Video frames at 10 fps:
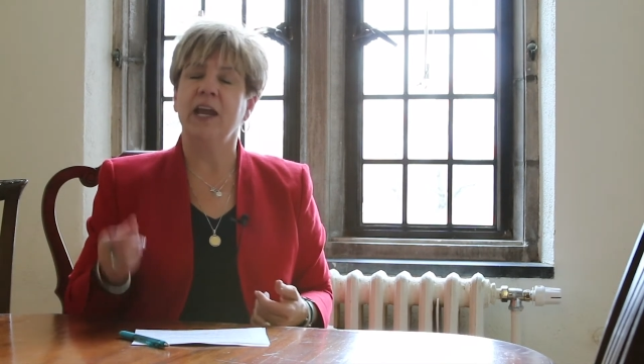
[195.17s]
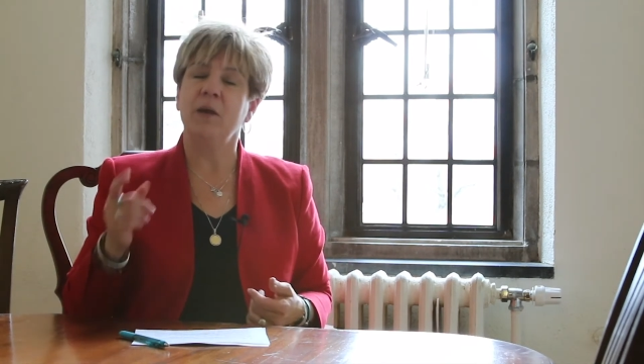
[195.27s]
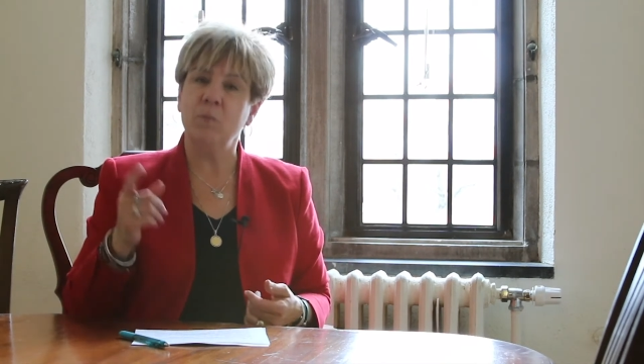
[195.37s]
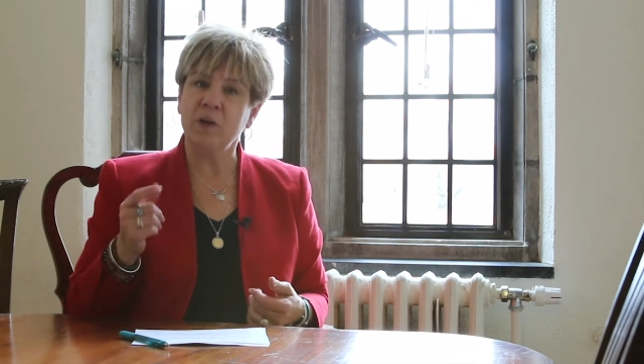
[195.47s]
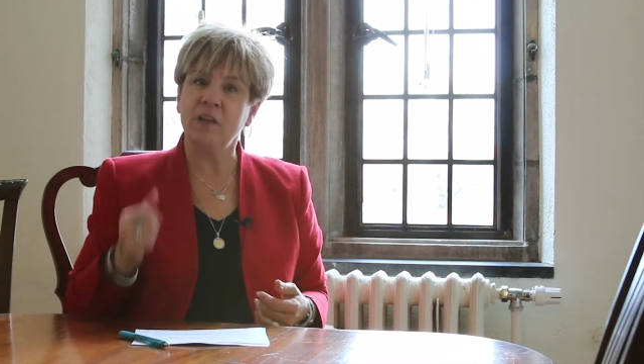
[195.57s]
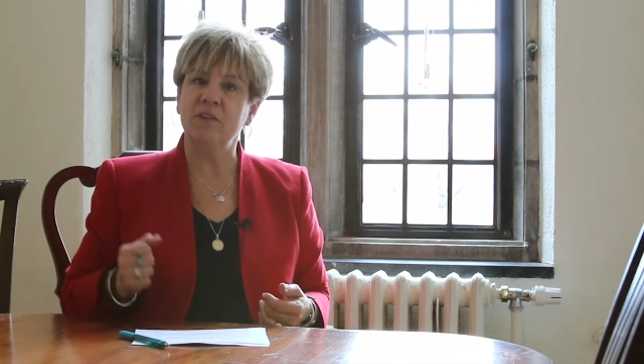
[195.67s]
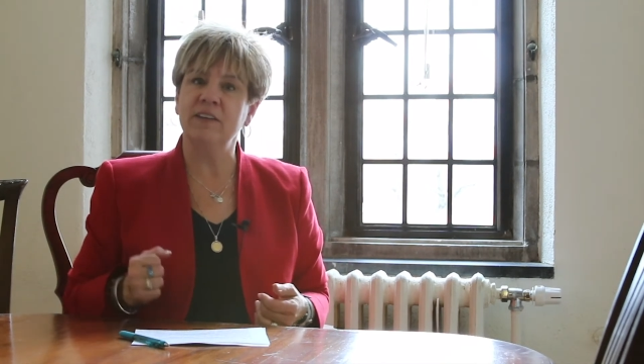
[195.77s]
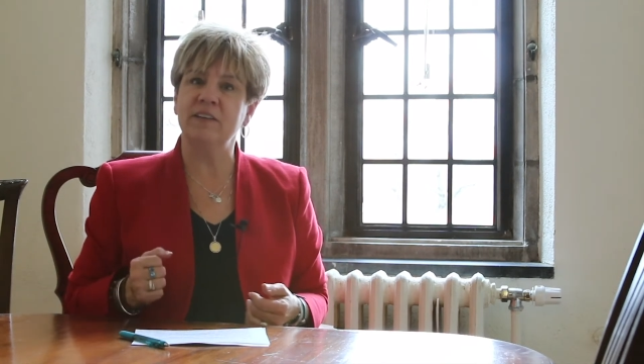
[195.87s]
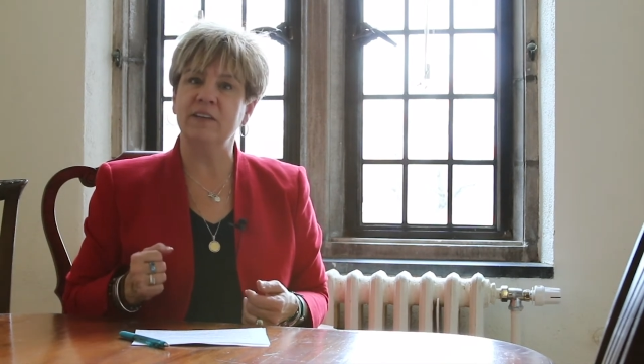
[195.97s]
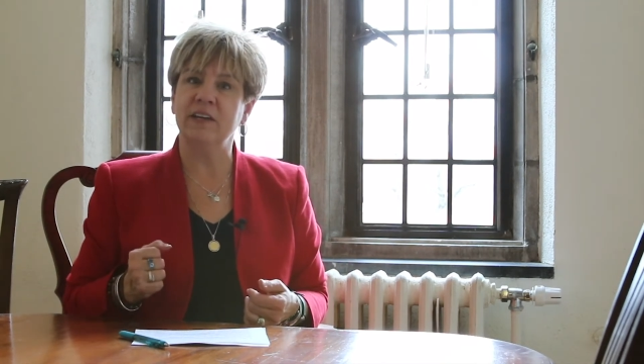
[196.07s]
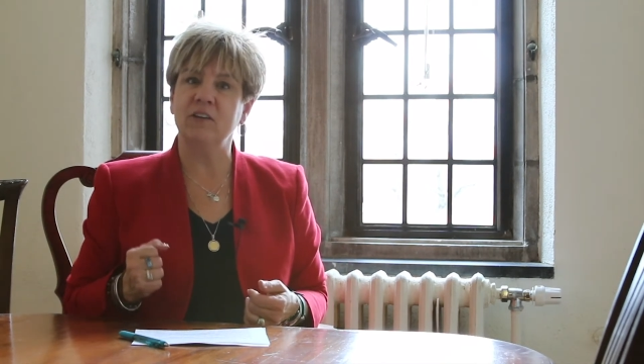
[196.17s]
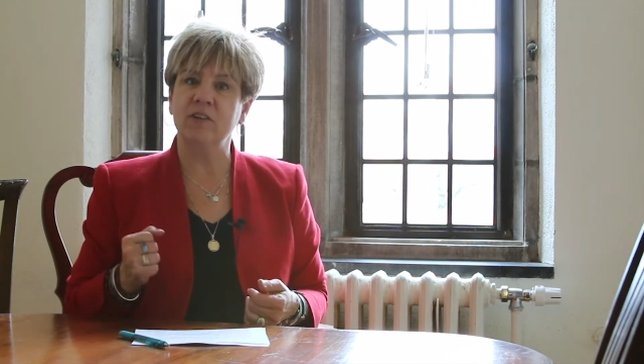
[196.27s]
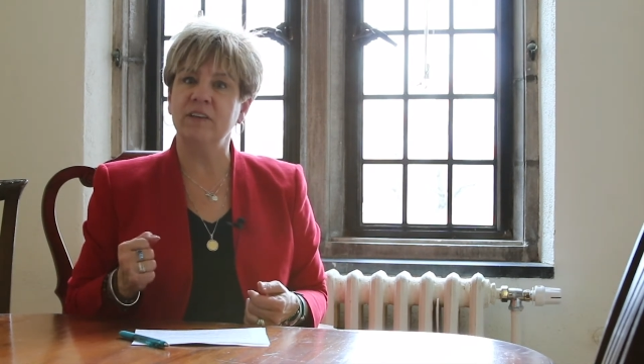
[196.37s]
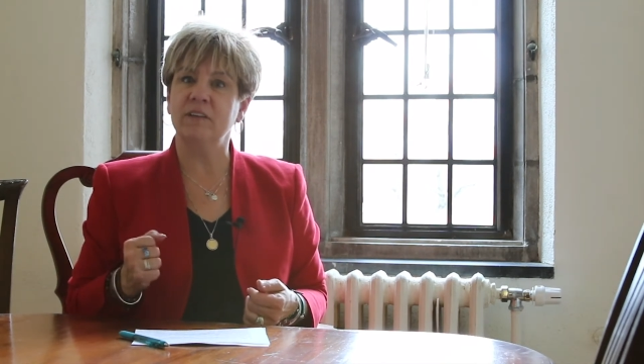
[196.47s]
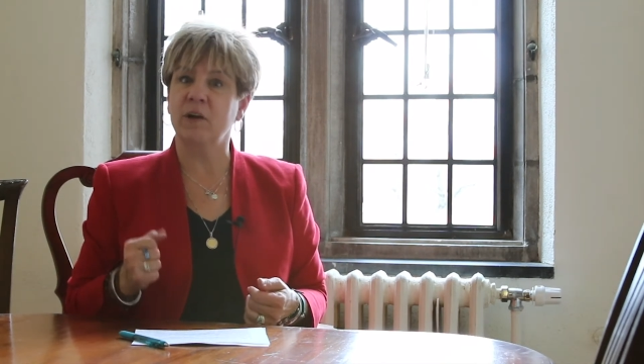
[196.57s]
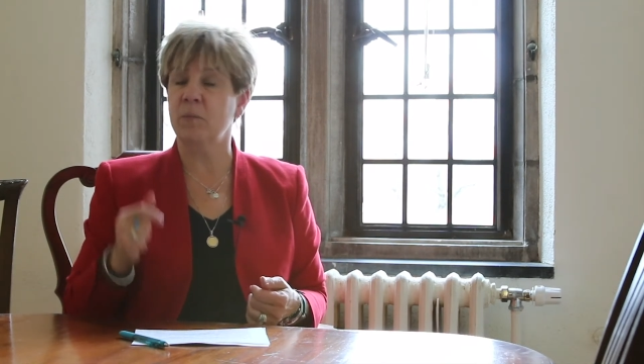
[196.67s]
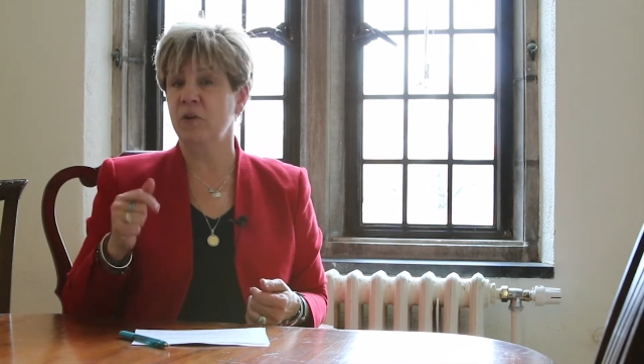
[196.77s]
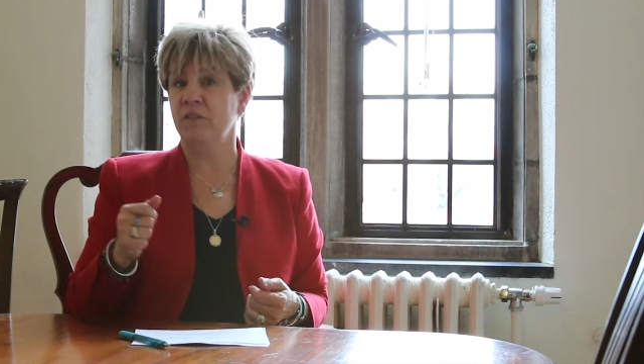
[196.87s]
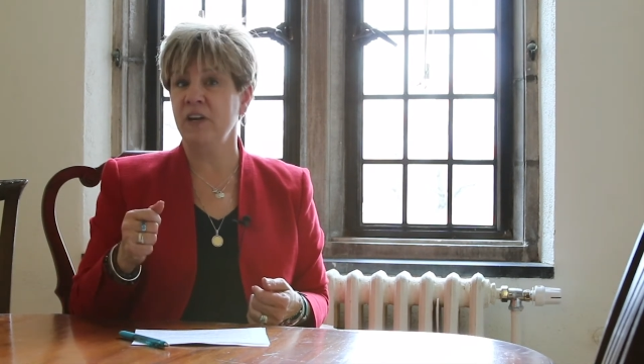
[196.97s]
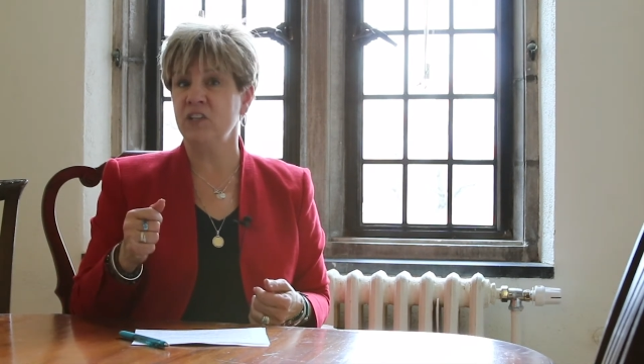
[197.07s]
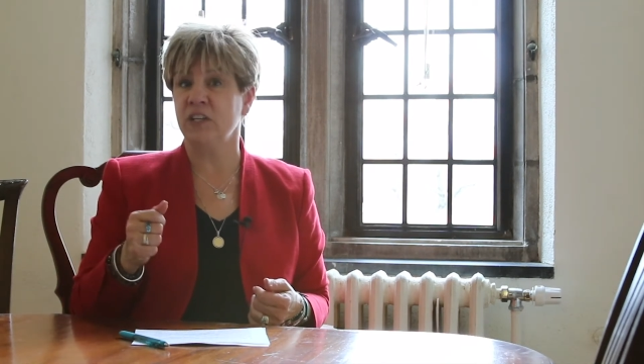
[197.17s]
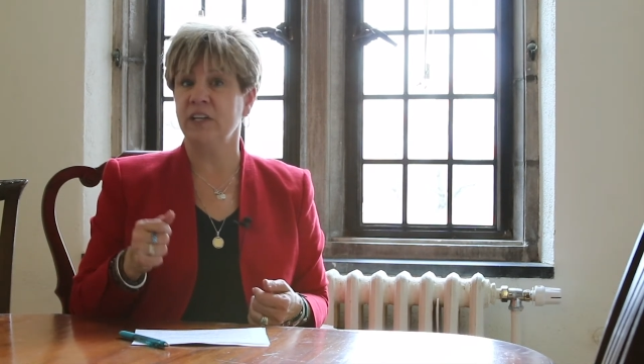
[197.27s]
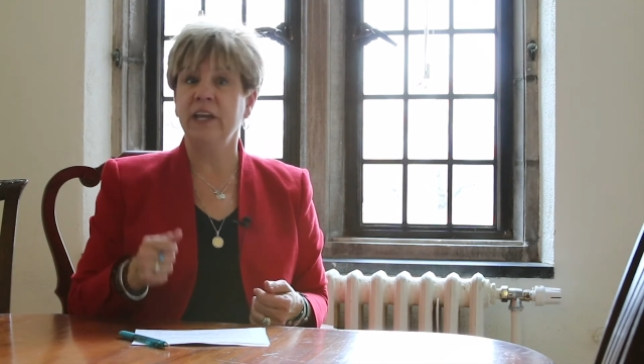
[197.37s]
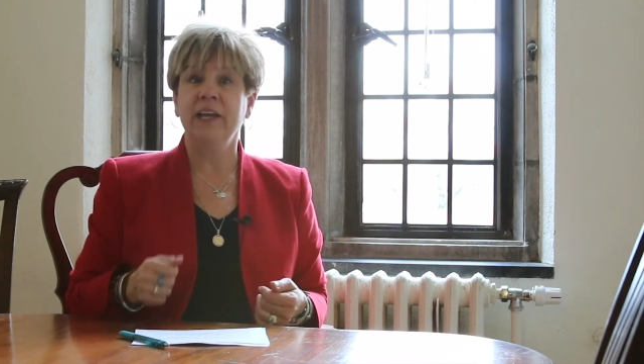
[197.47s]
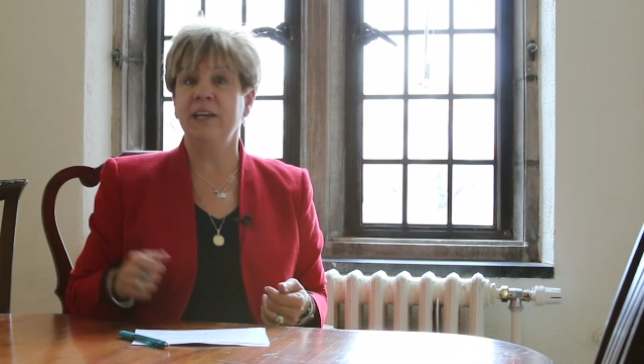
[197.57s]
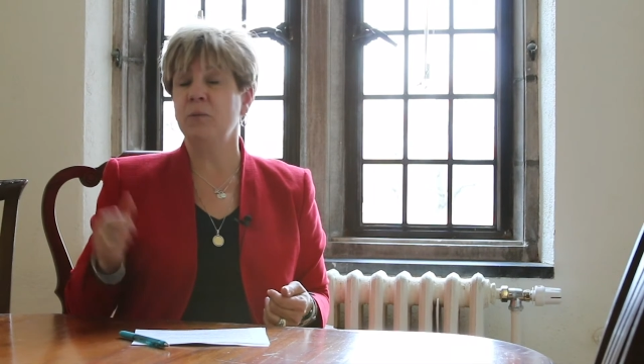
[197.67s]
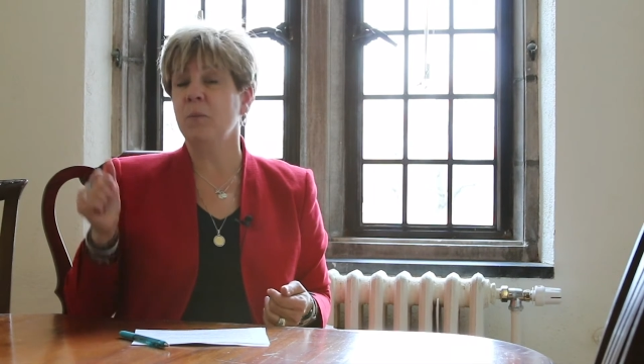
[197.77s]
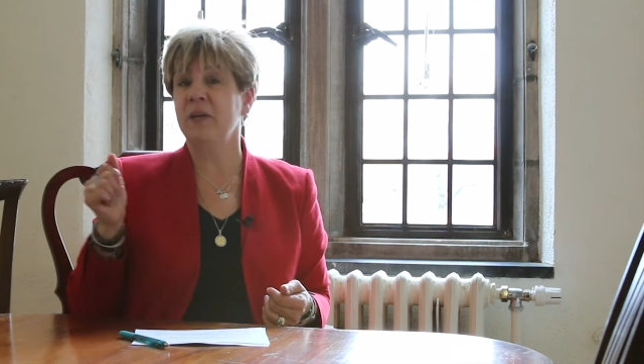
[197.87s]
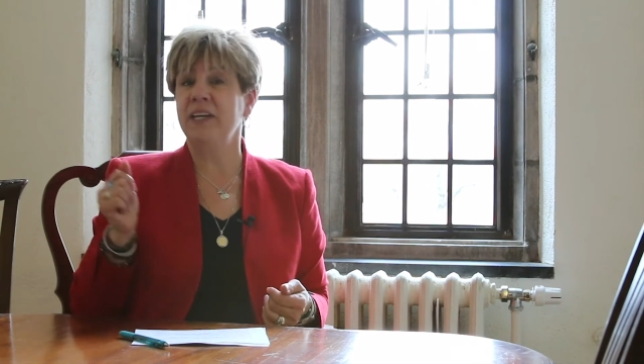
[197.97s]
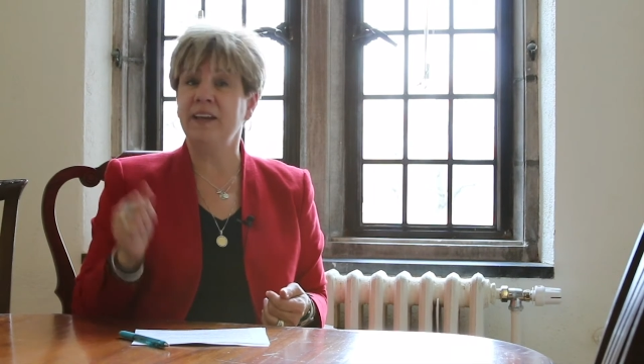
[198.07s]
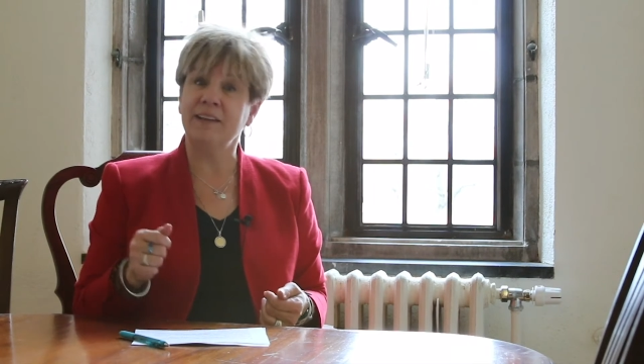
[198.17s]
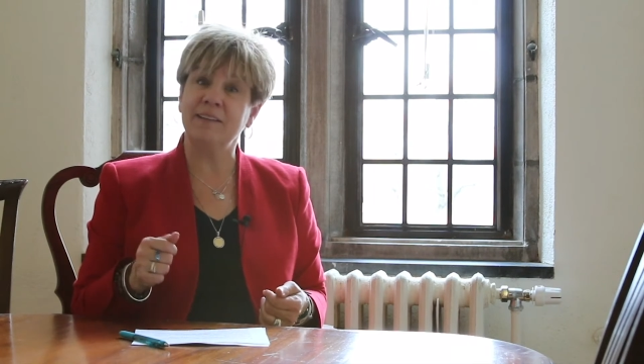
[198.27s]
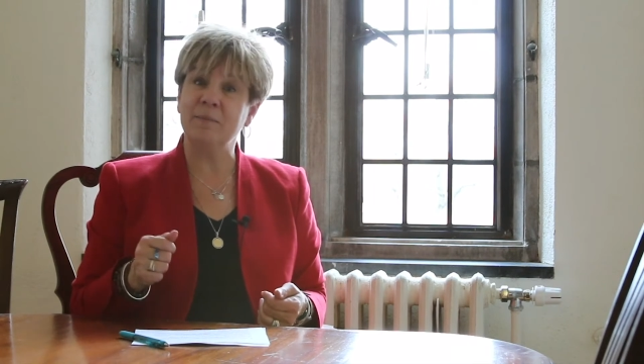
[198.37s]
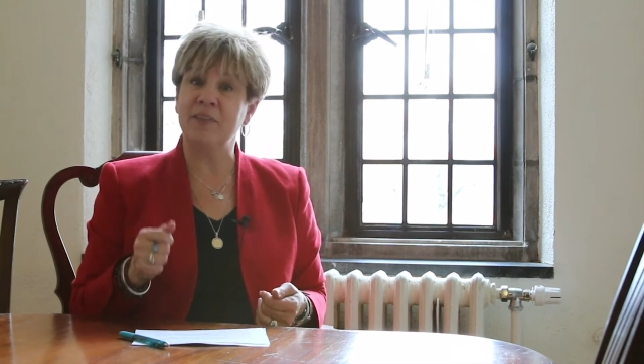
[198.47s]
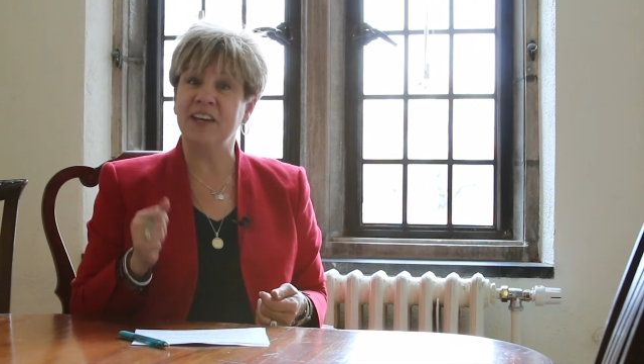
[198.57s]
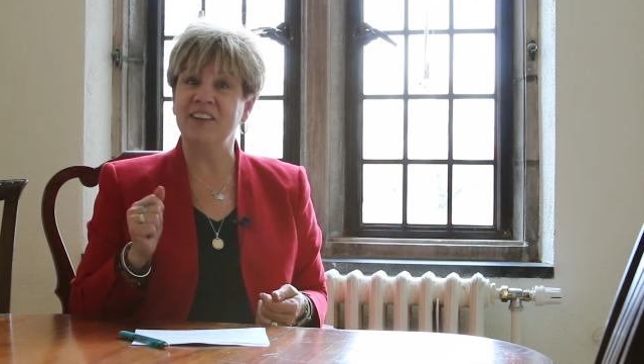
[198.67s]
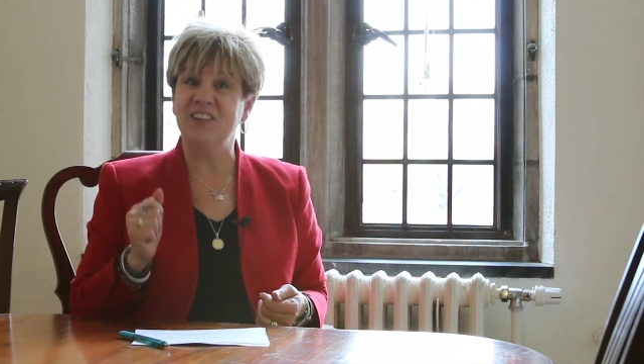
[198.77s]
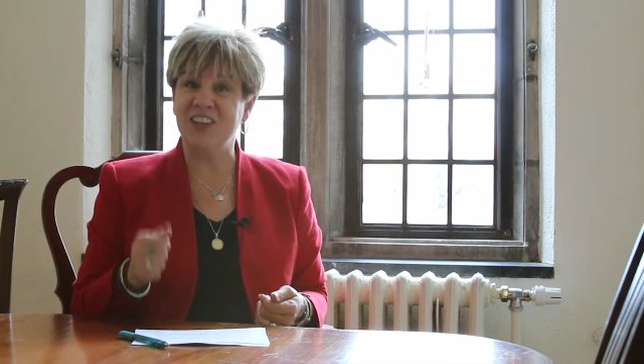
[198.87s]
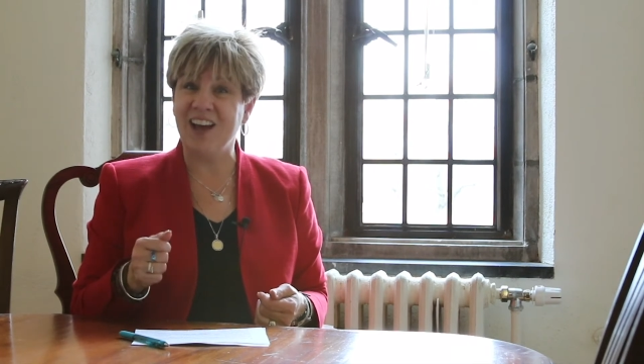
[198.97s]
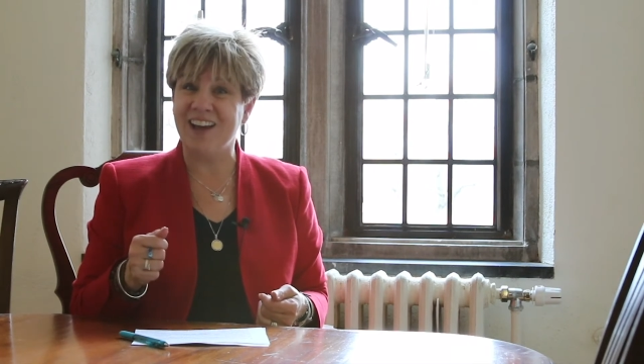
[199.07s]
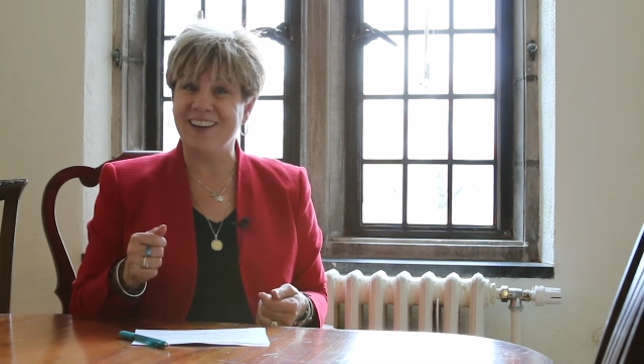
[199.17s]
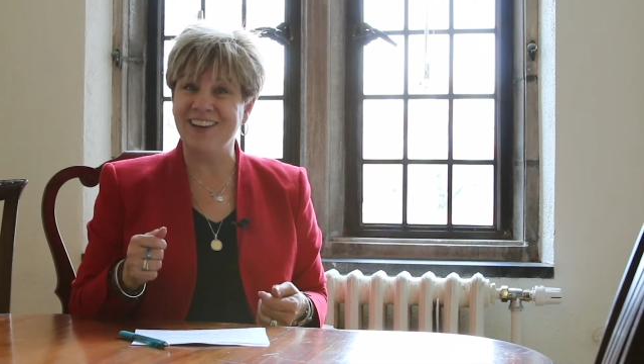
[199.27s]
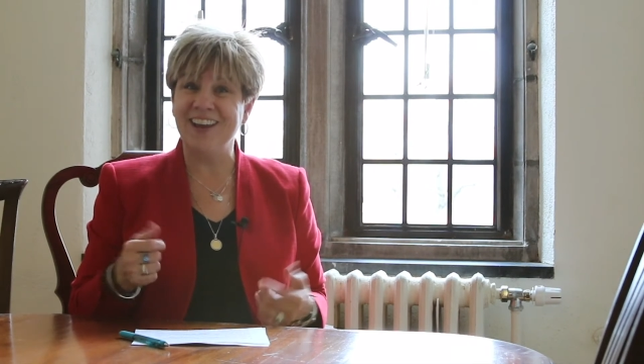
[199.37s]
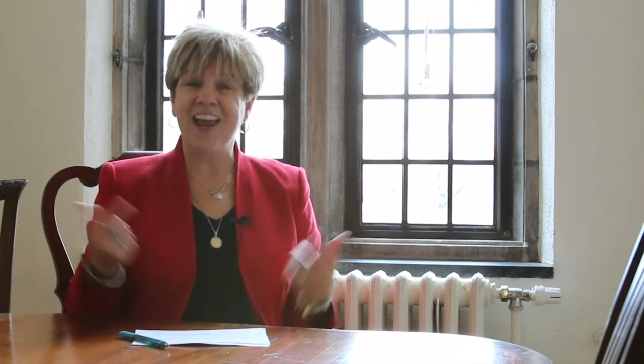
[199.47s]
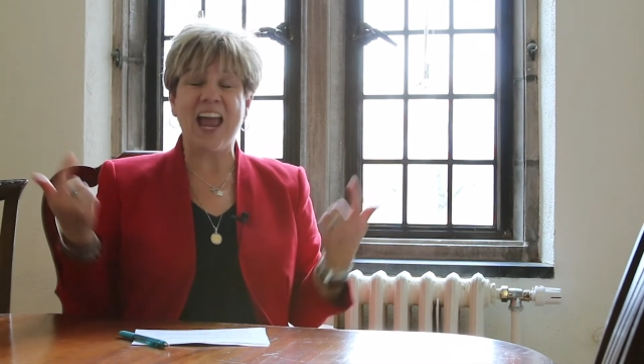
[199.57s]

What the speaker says: And one of the reasons it increases our motivation is when we get something done,